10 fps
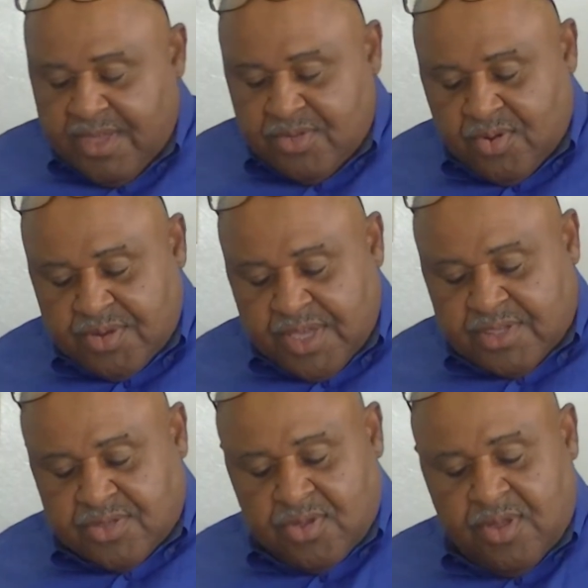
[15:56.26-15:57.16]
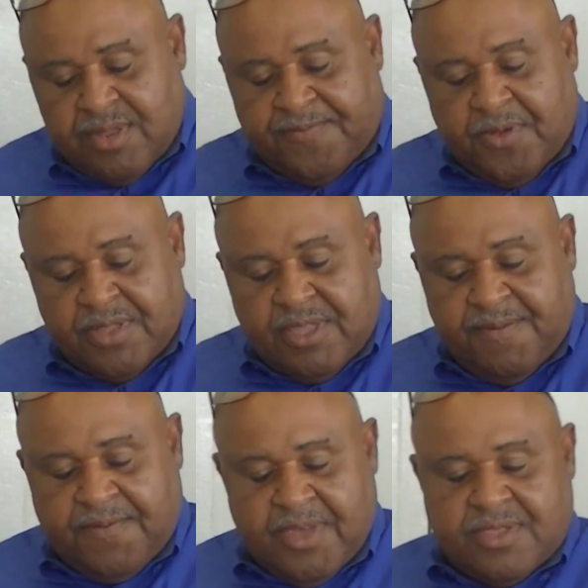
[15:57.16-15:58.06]
you don't necessarily, for a
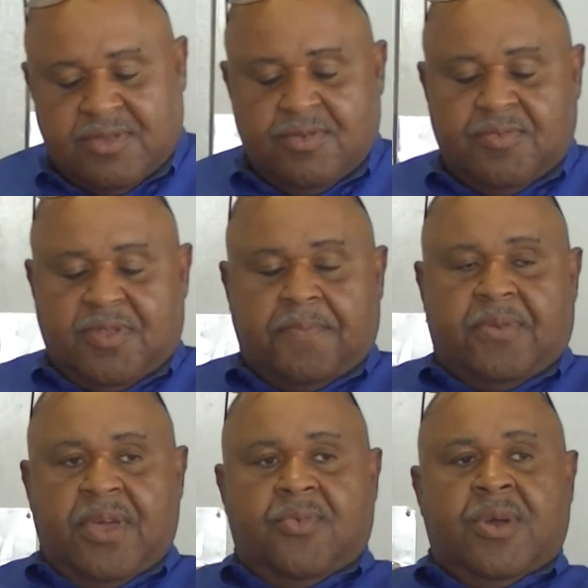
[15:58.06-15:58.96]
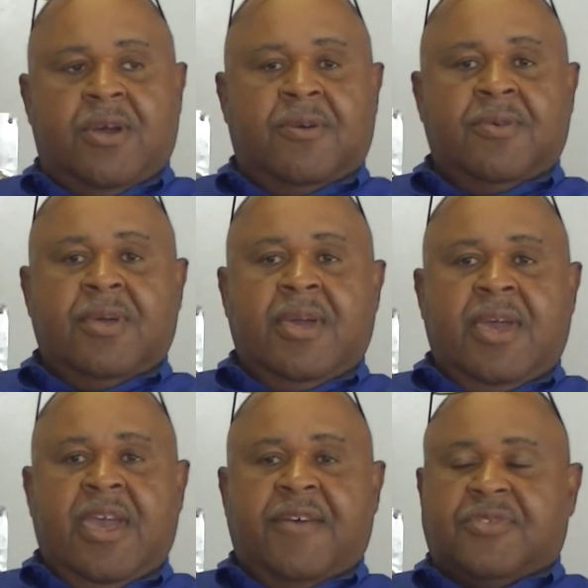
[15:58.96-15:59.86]
defense to play well,
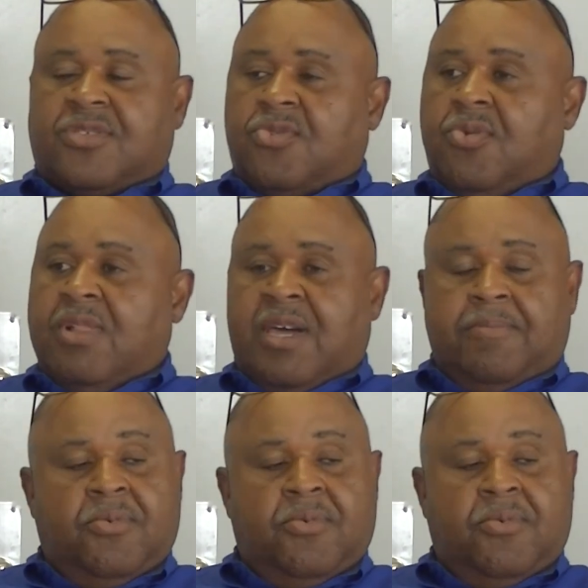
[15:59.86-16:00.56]
have to score a lot of